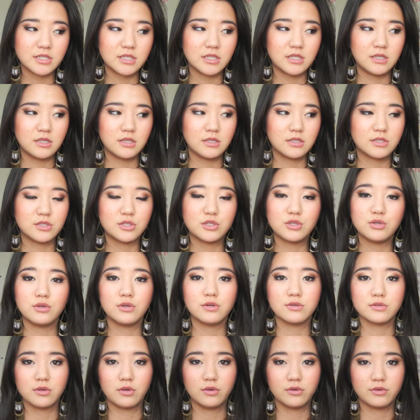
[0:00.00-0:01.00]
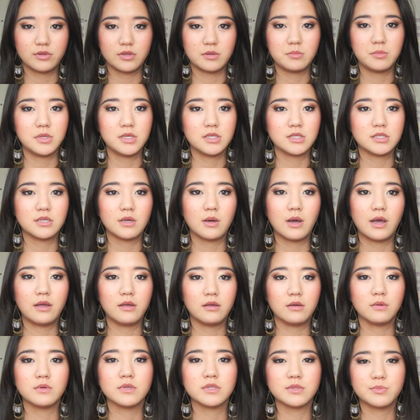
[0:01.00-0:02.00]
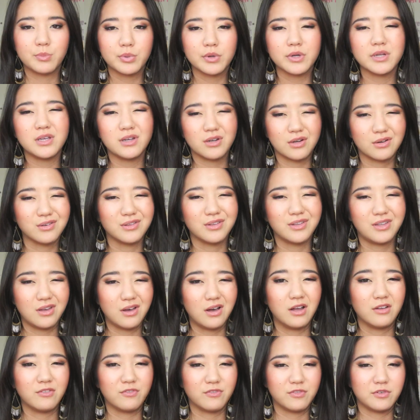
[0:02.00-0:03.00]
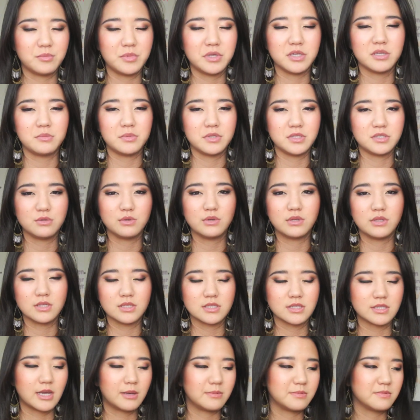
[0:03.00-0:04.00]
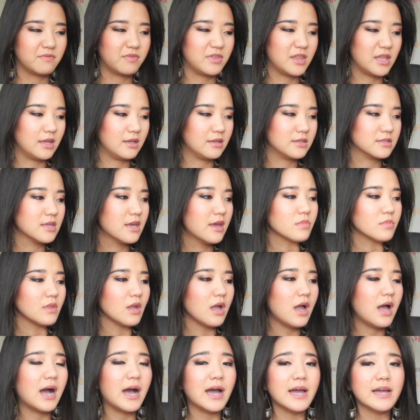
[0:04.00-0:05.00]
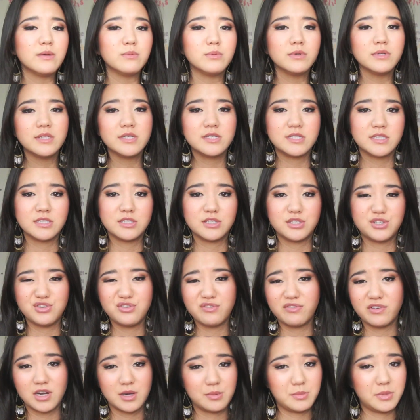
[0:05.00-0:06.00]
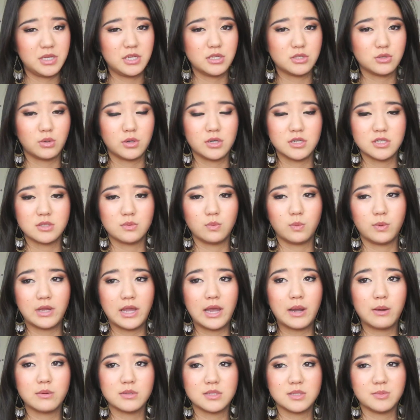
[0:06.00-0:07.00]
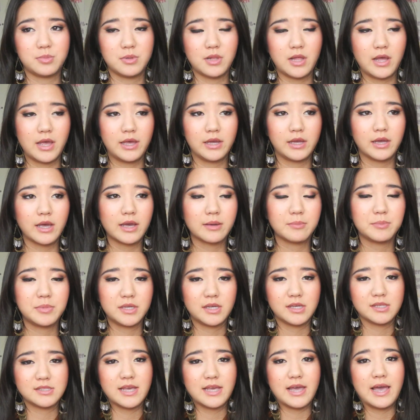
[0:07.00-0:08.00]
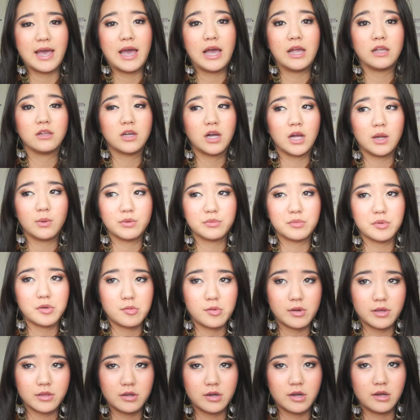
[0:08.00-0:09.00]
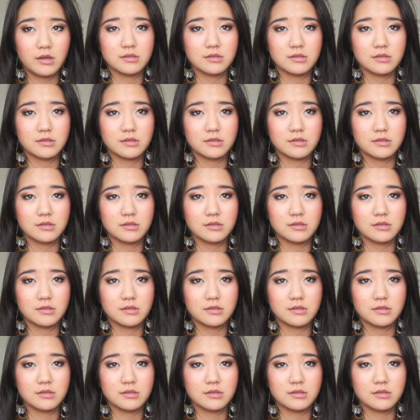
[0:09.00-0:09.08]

He's two years older than me, so I, it was pretty early on for me to be doing this type of thing. I really didn't do very many tours when I was applying uh, because I had gone with my brother.